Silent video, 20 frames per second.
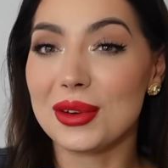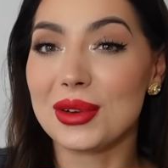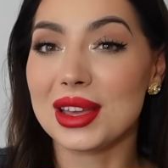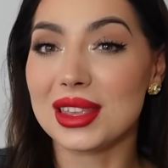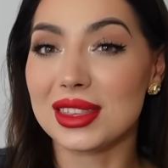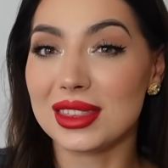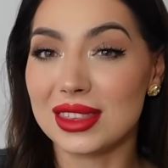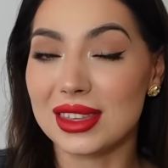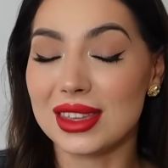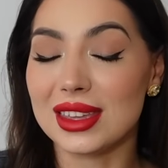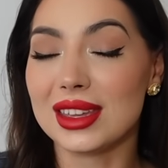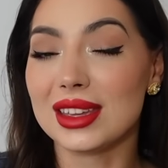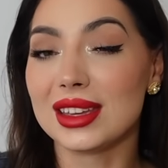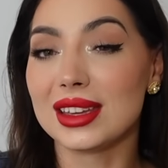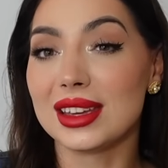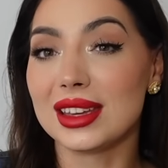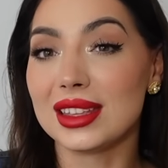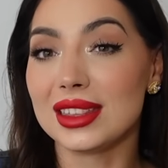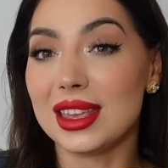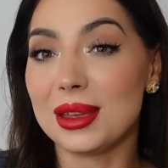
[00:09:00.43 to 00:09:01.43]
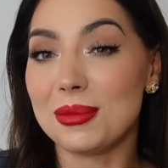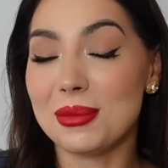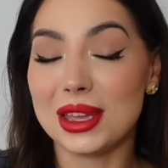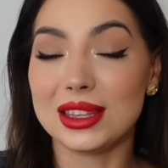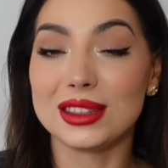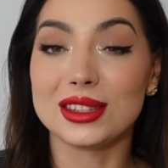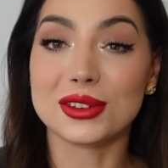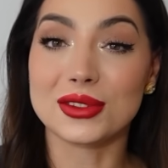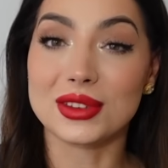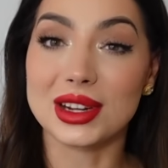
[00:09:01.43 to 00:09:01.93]
I think they
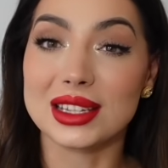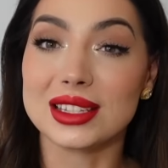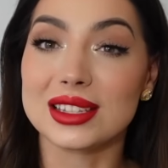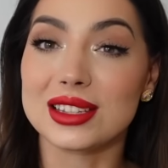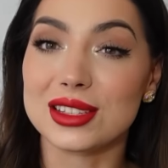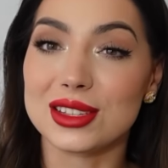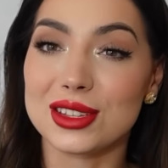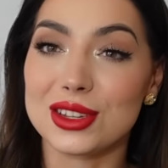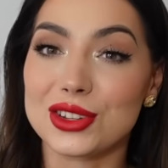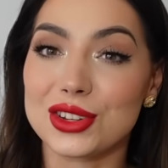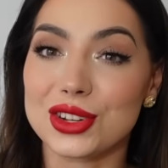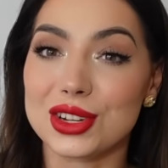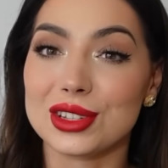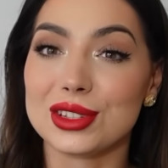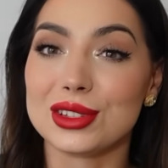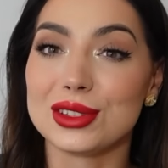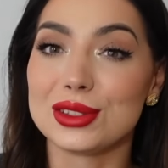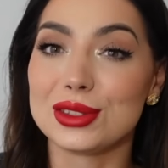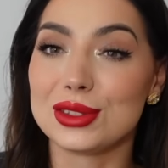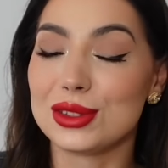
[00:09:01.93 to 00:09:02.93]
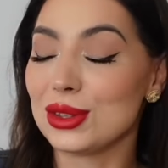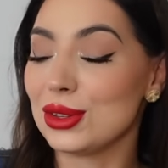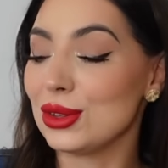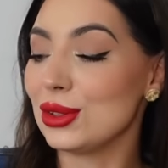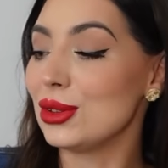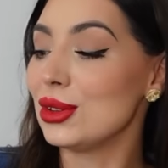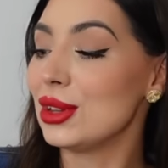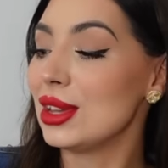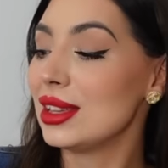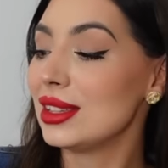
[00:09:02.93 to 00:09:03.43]
made the right decision to